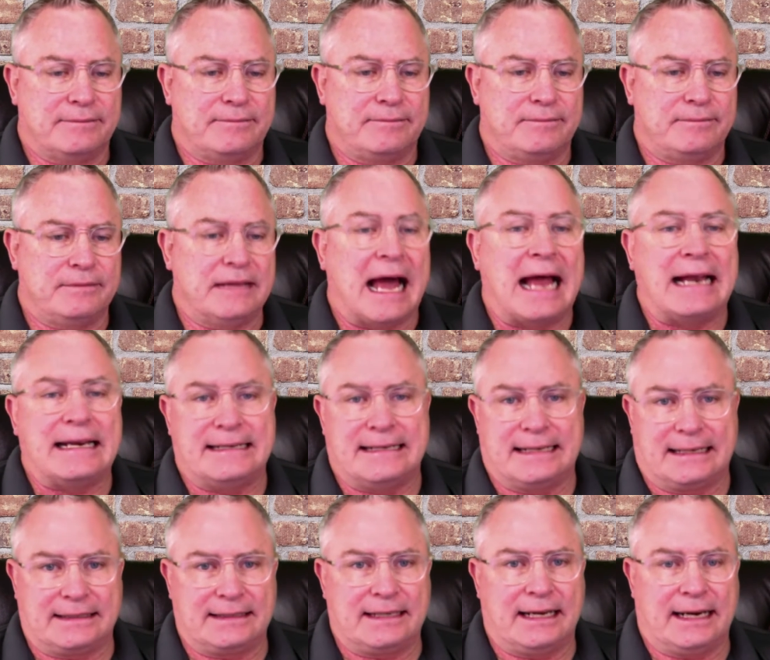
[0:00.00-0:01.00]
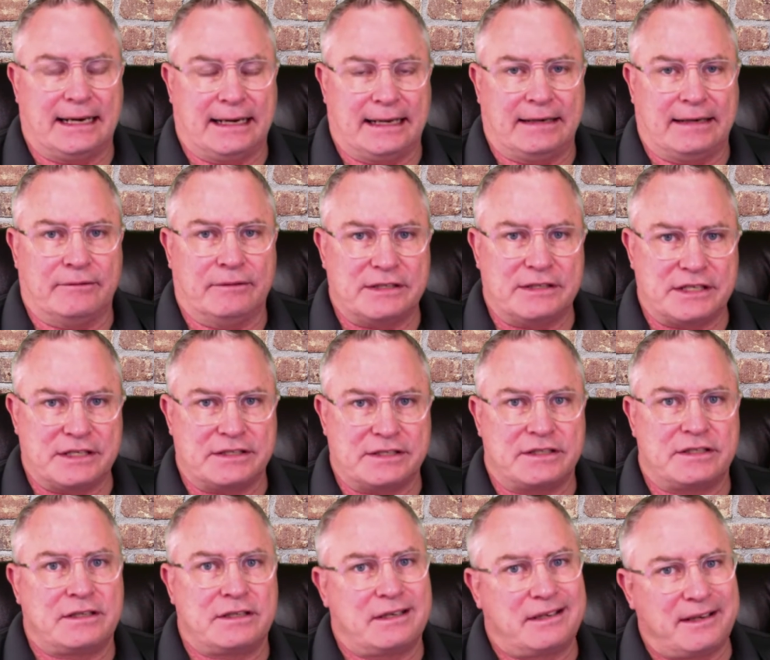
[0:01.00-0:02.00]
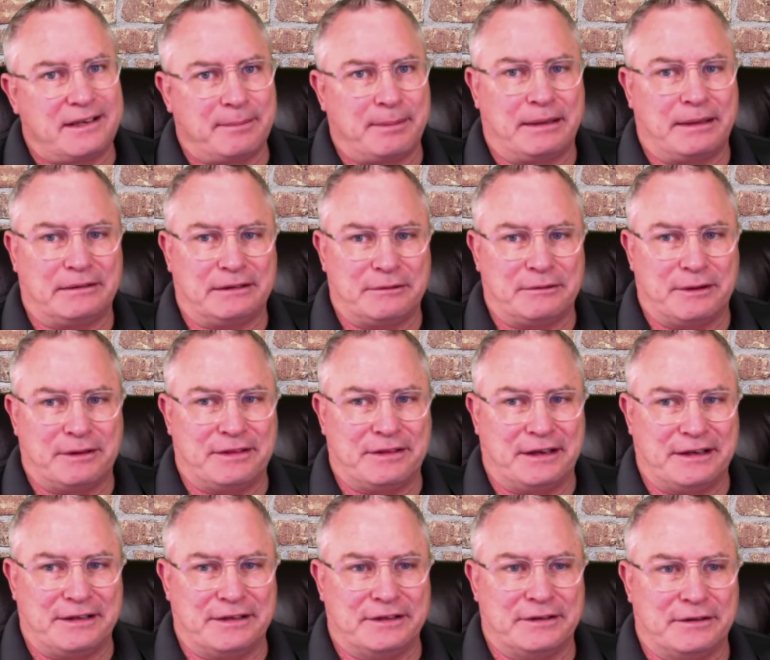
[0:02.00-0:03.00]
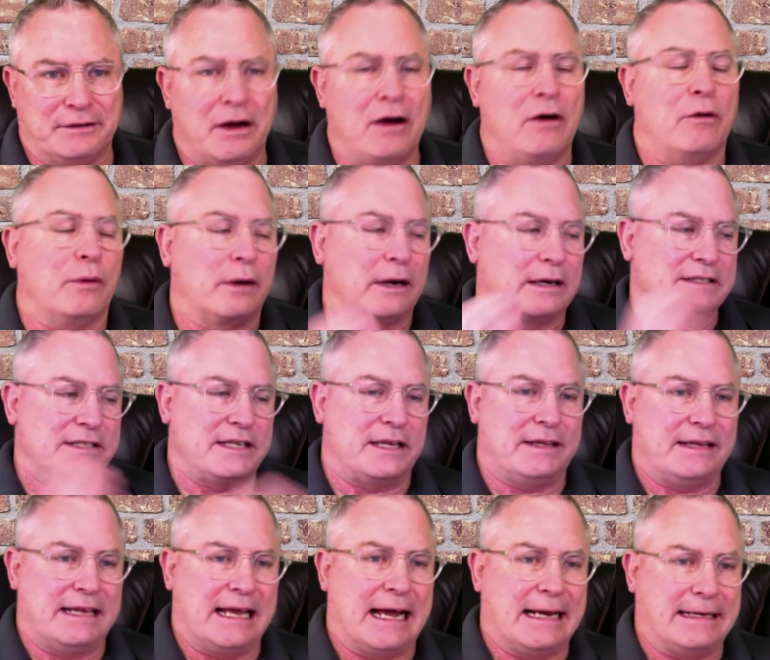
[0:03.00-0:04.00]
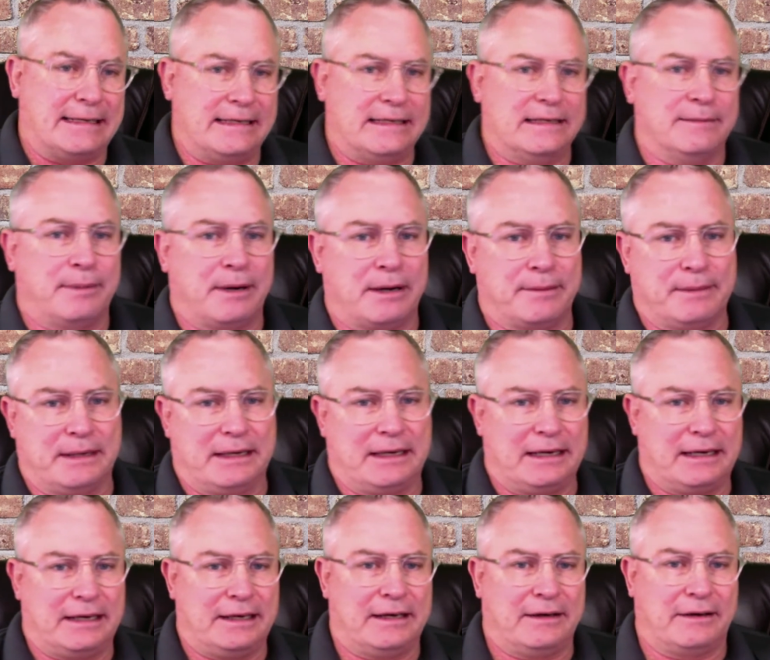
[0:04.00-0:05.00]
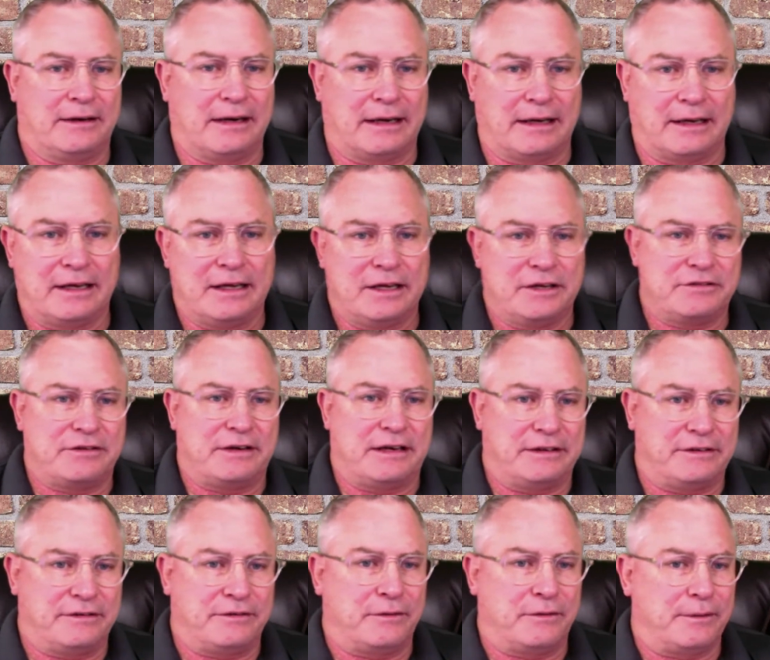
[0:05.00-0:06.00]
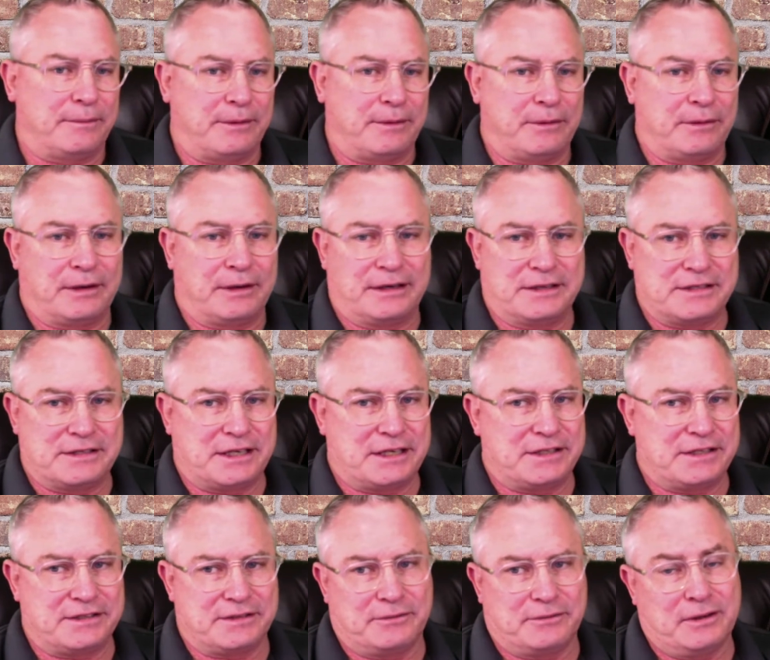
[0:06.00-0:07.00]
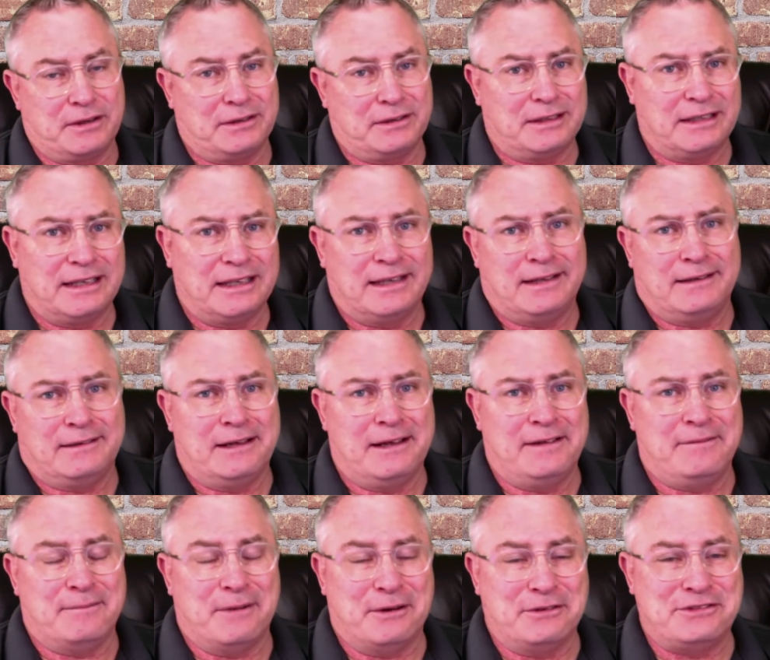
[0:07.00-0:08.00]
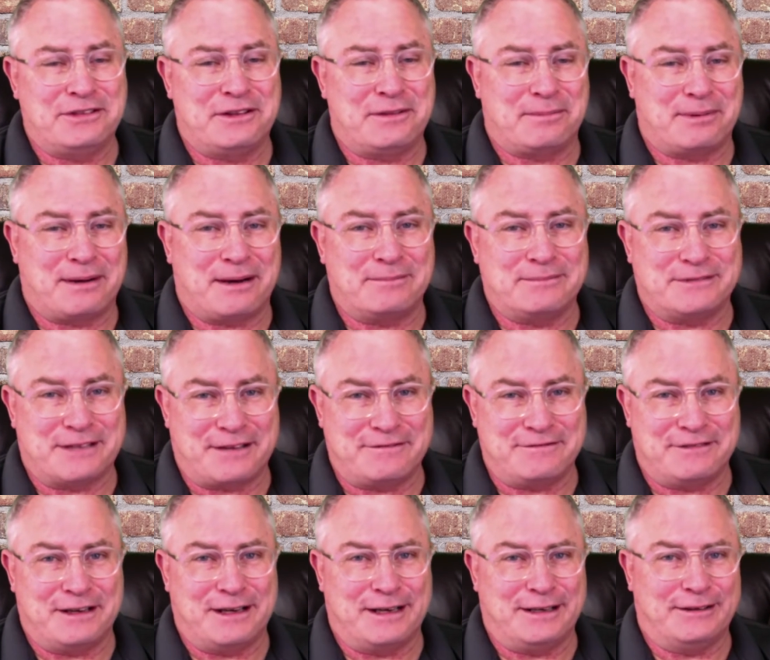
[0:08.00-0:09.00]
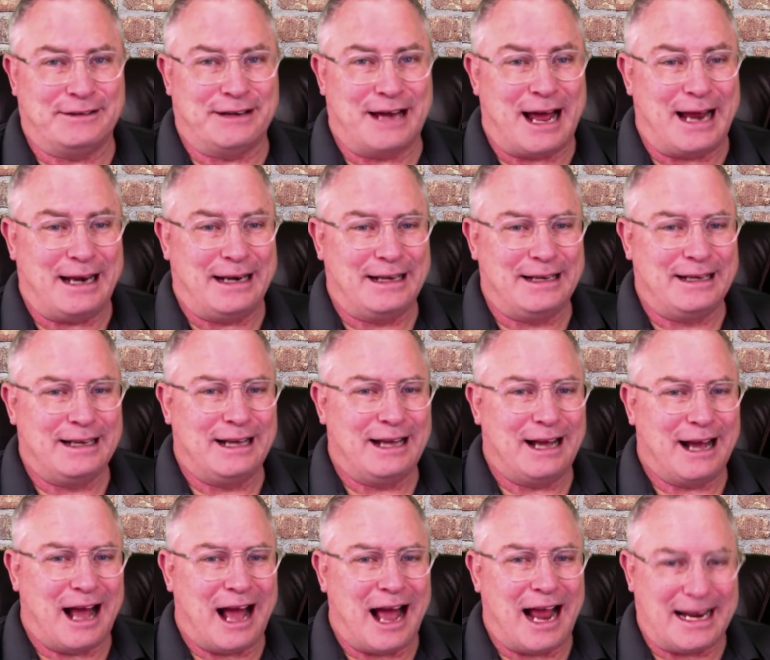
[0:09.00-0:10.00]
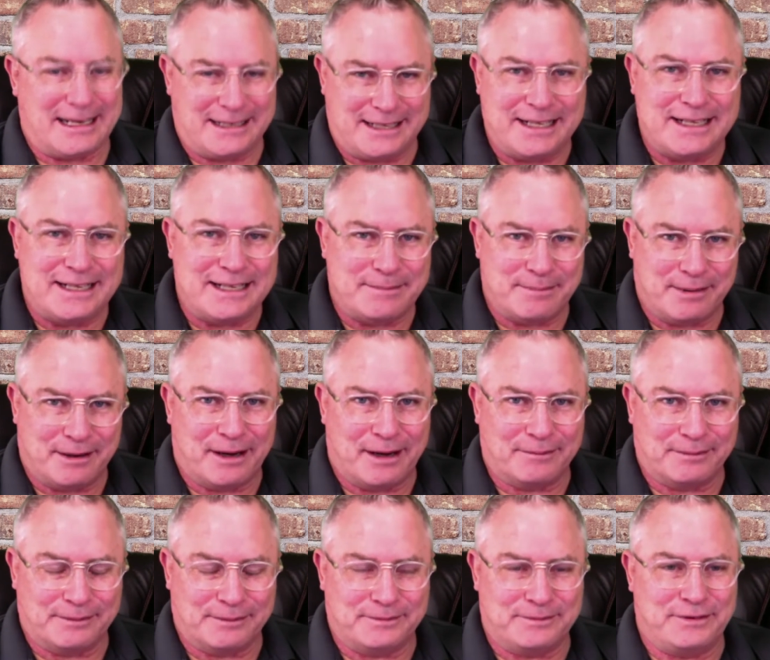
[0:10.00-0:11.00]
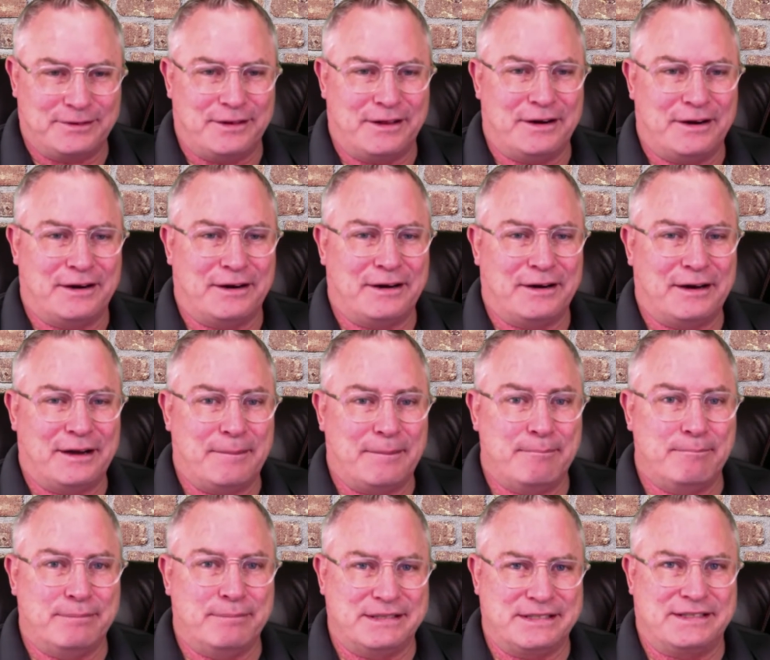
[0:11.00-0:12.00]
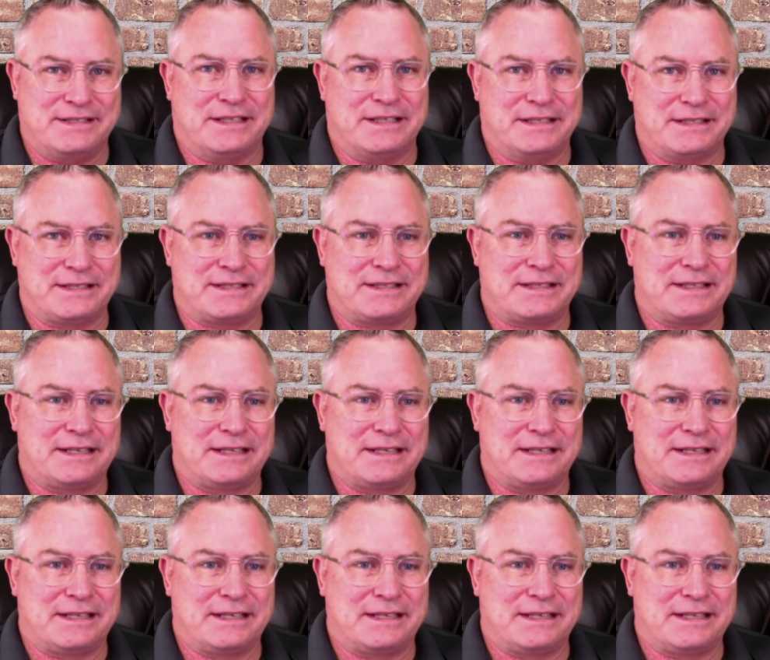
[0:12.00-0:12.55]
not dictating, which is typically what they do. Oh, we're going to send the IT department in and they're going to transform the organization. Well, most of the problems I find are not IT problems, they're business